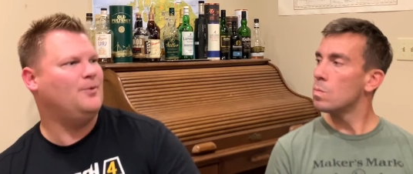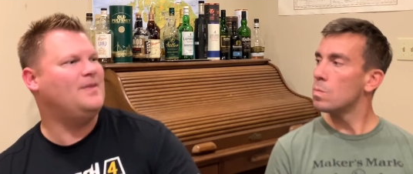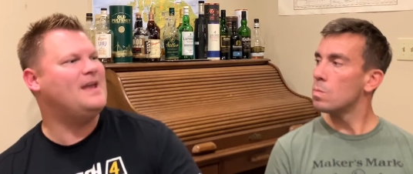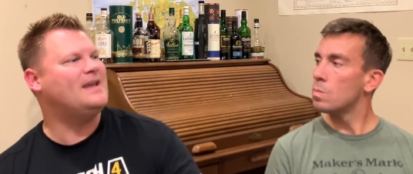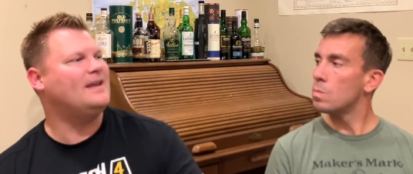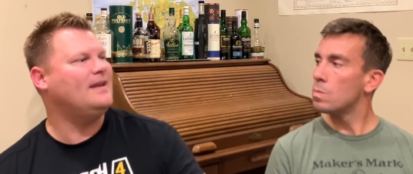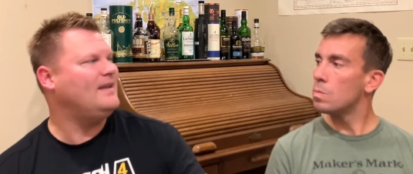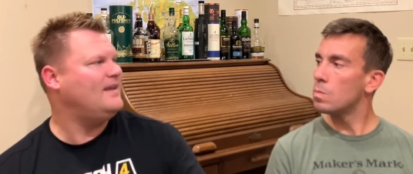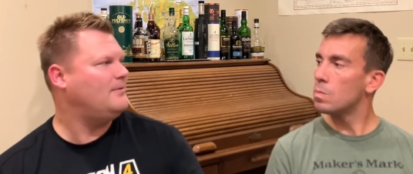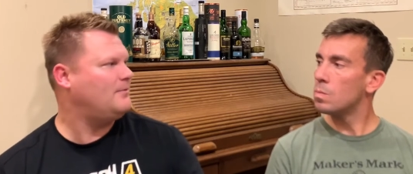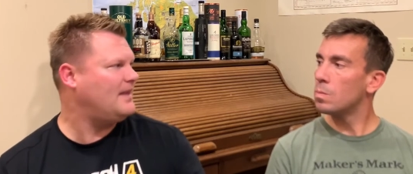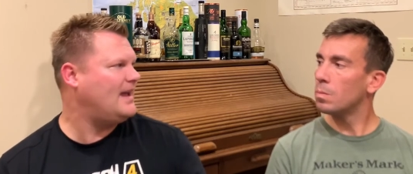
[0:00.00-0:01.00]
Speaker 1: when they get
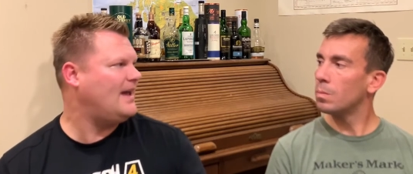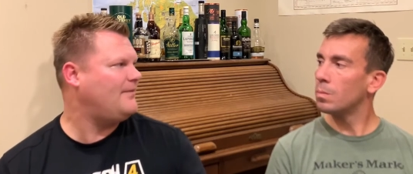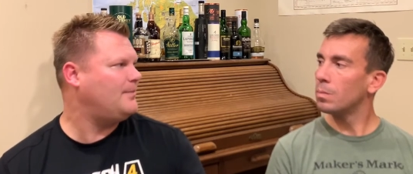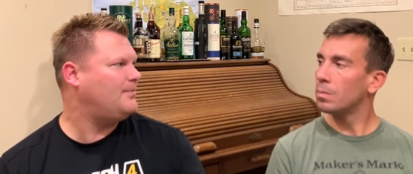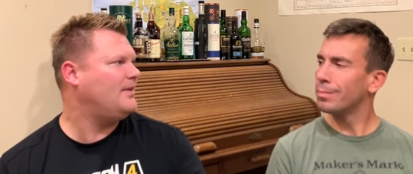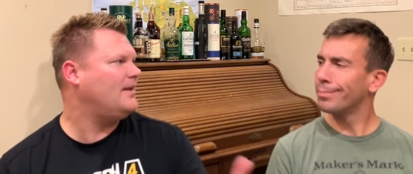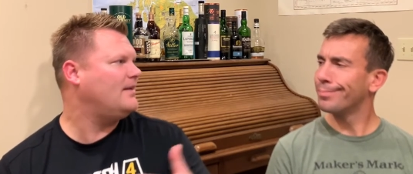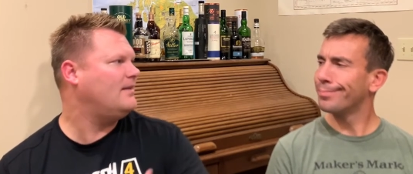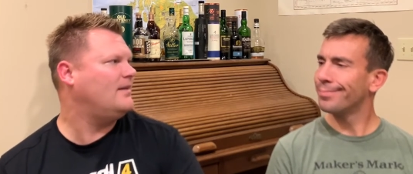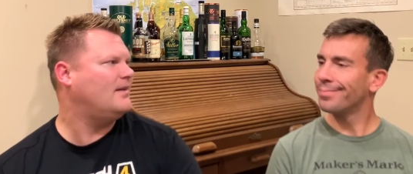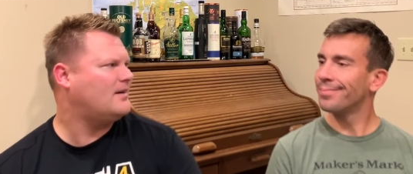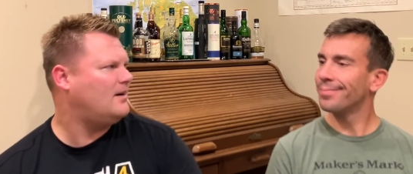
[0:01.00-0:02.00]
in when they haven't played
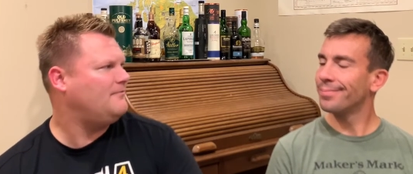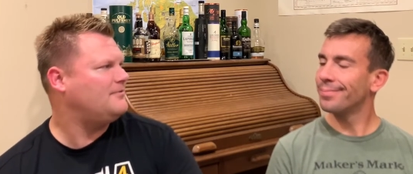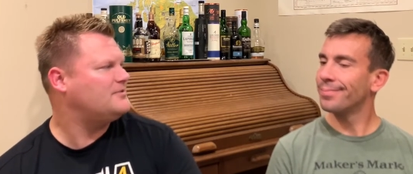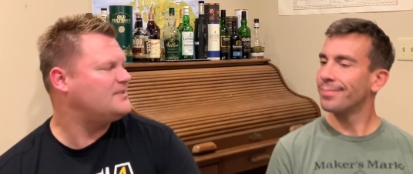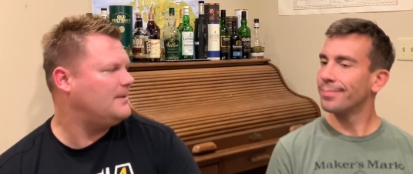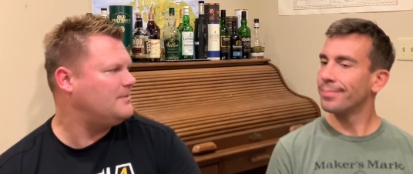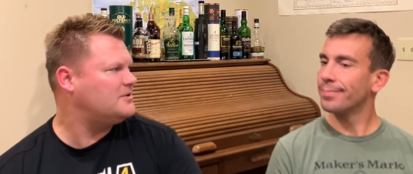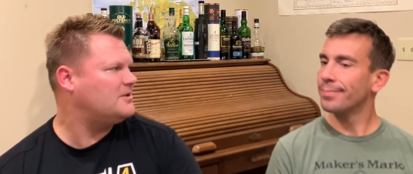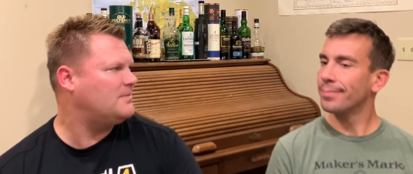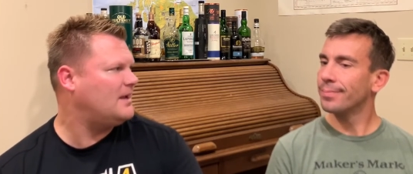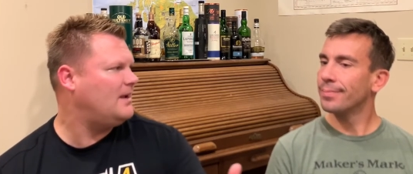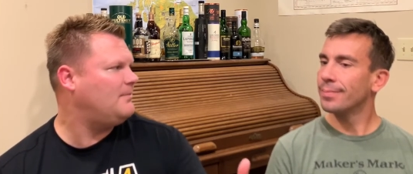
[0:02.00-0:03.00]
in a conference
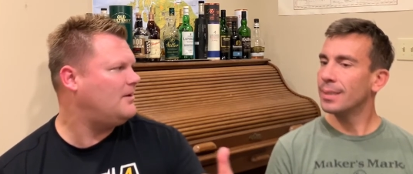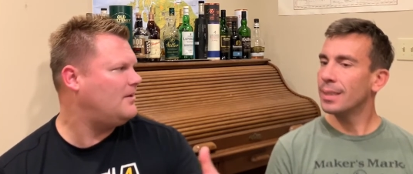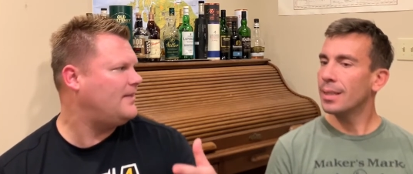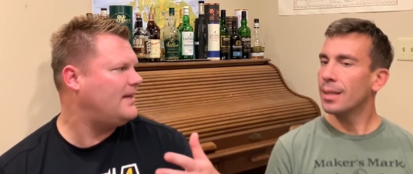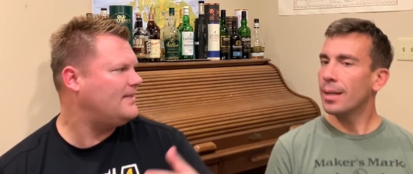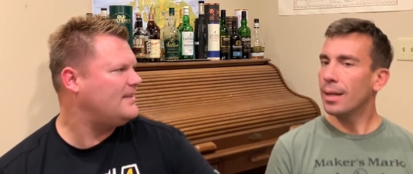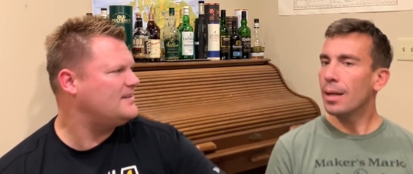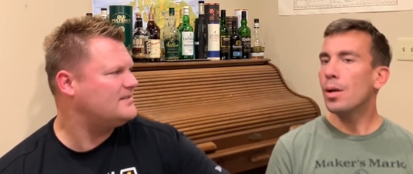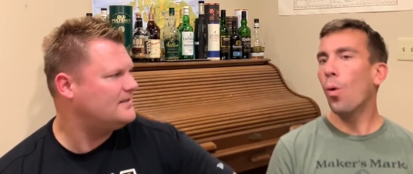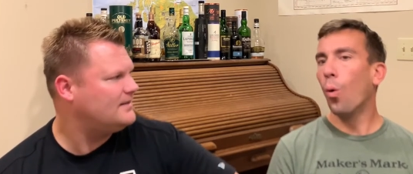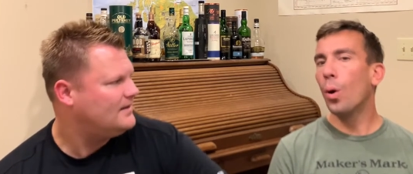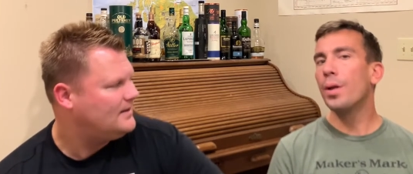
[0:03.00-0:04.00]
championship game and all that. They just
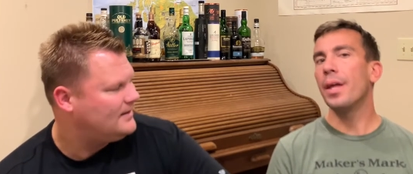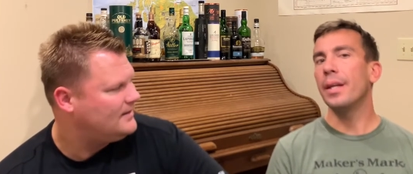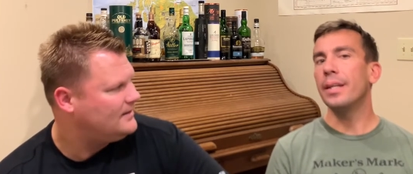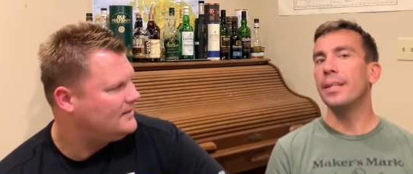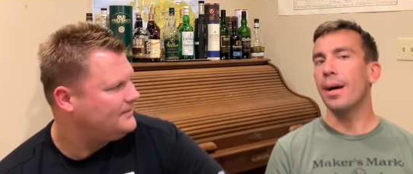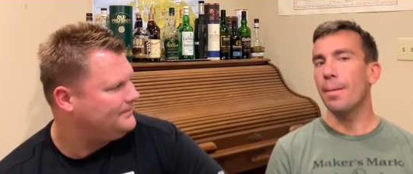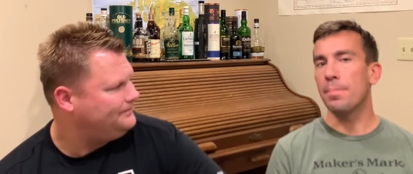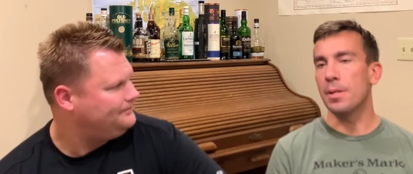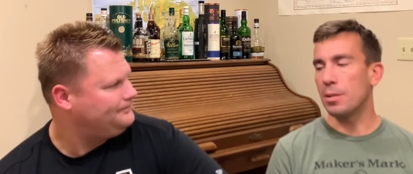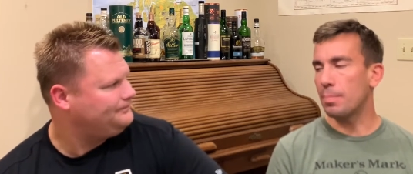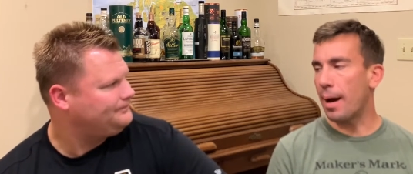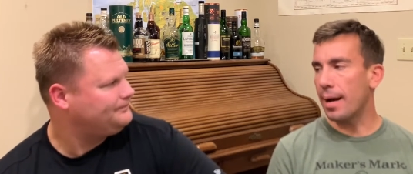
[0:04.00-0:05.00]
Speaker 2: or they need to up the
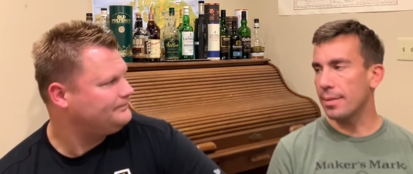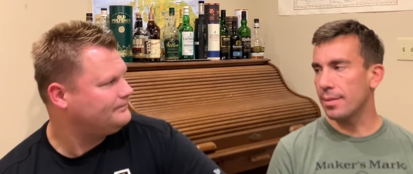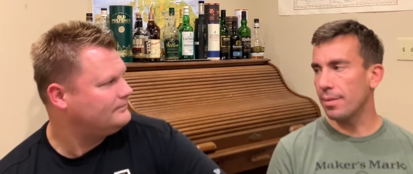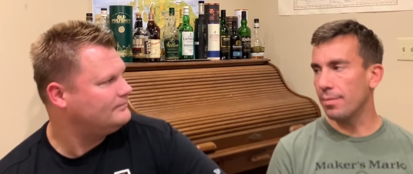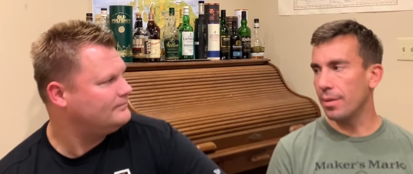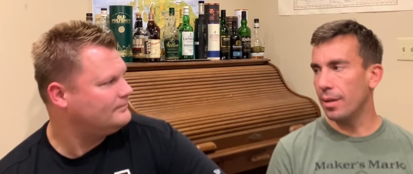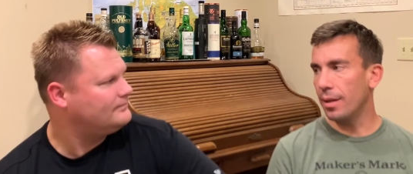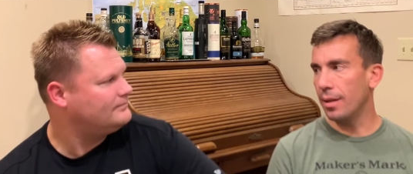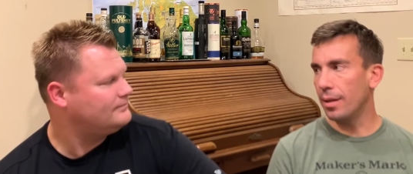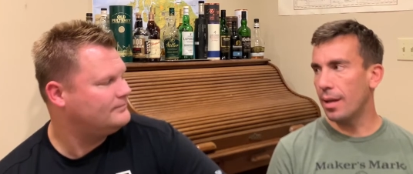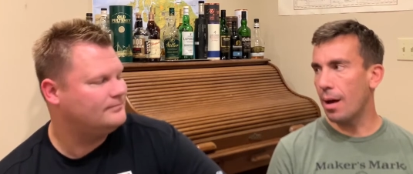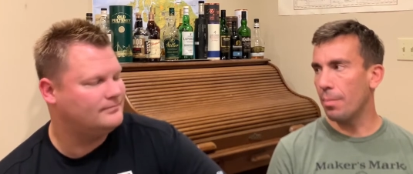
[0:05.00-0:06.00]
spots of
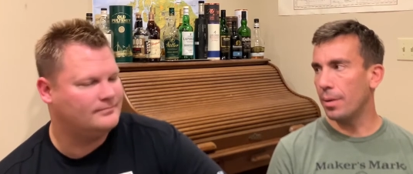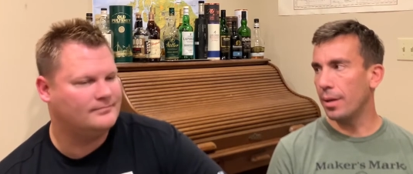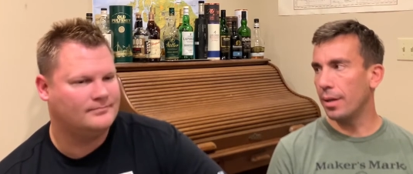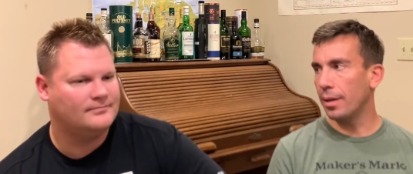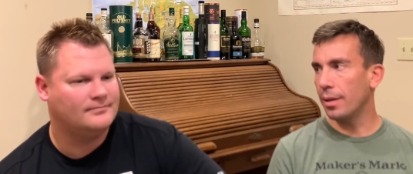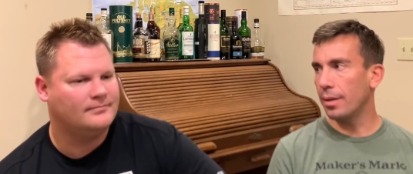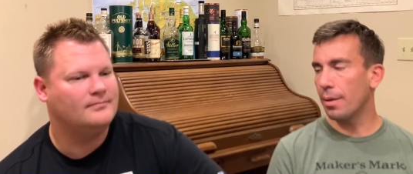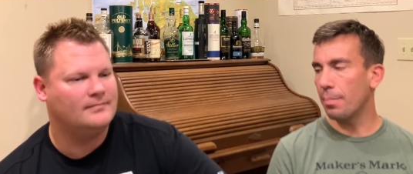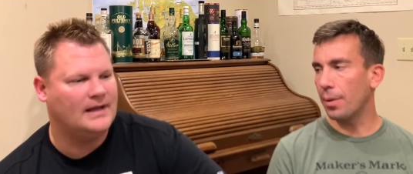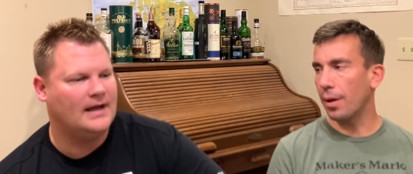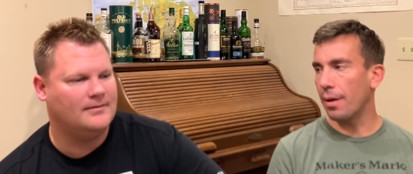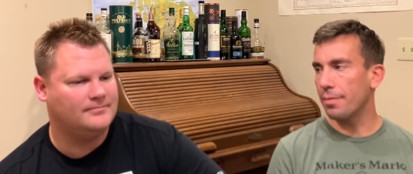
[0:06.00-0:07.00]
the how many the
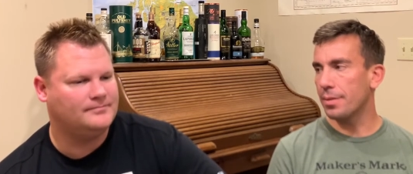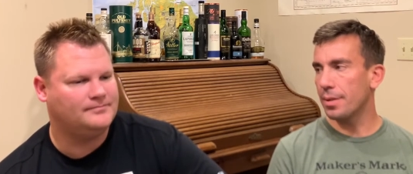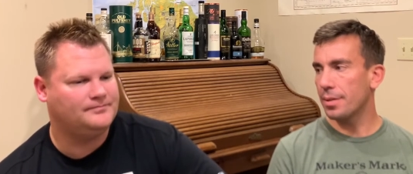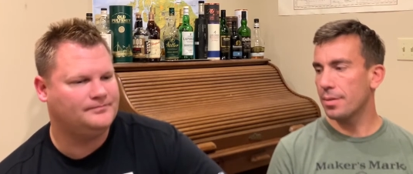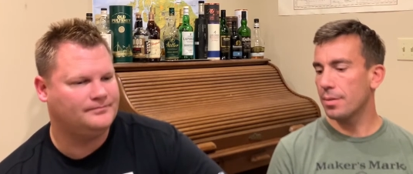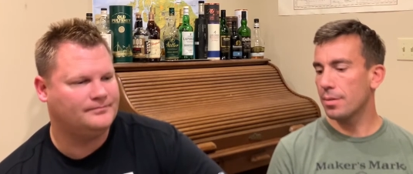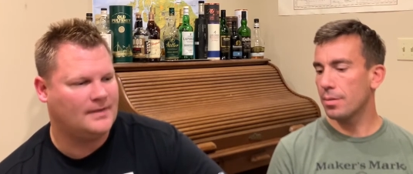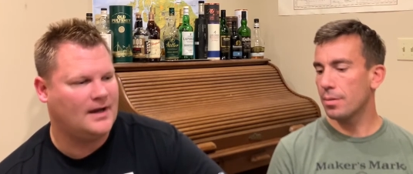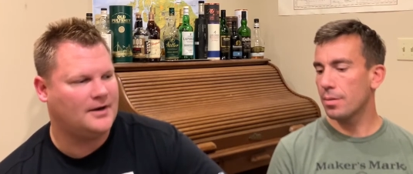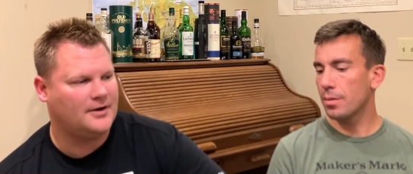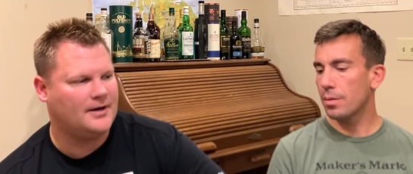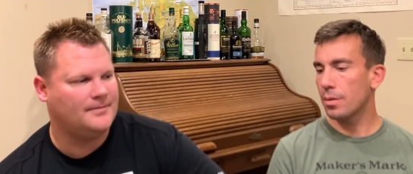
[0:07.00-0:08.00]
playoffs yeah, is. I
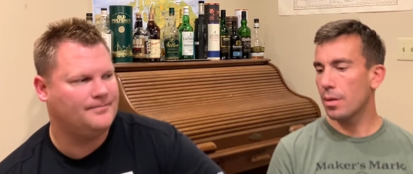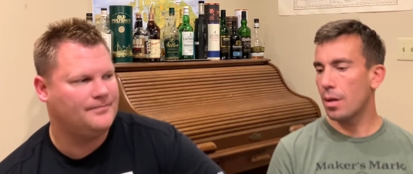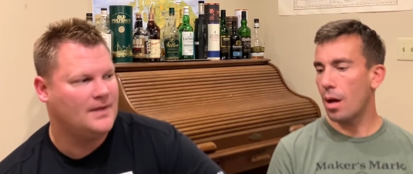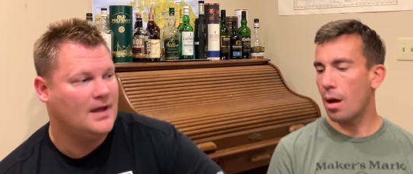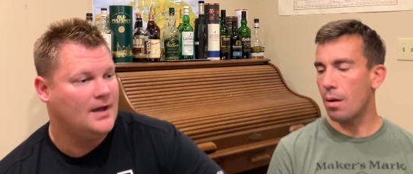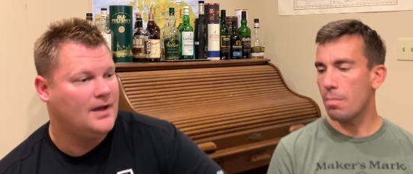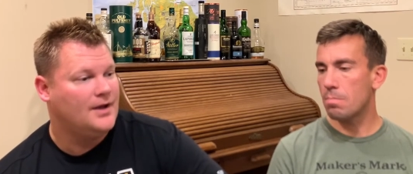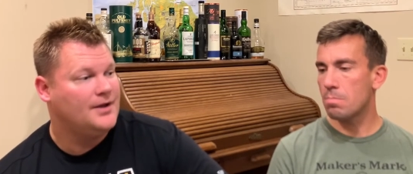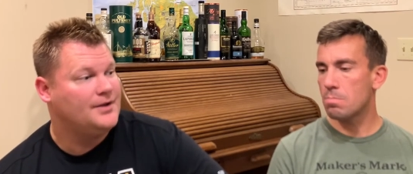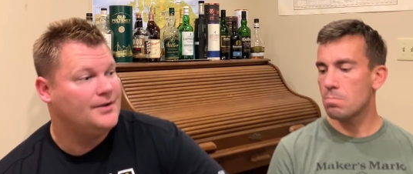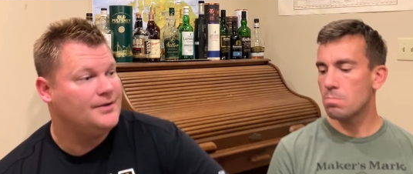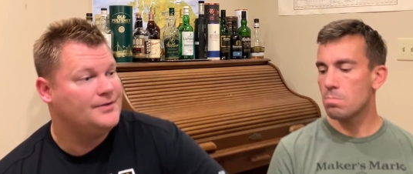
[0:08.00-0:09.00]
agree. Um,
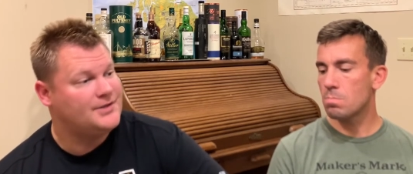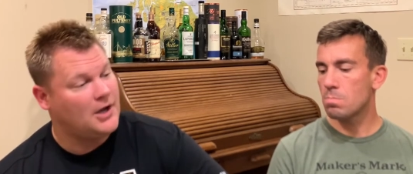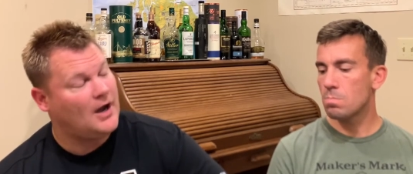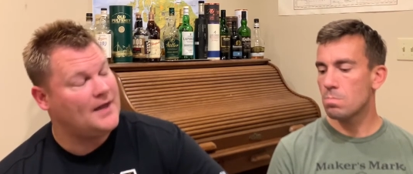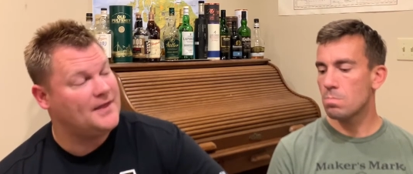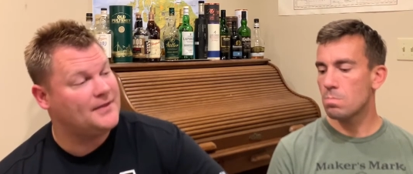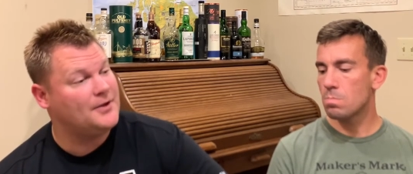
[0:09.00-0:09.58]
so I think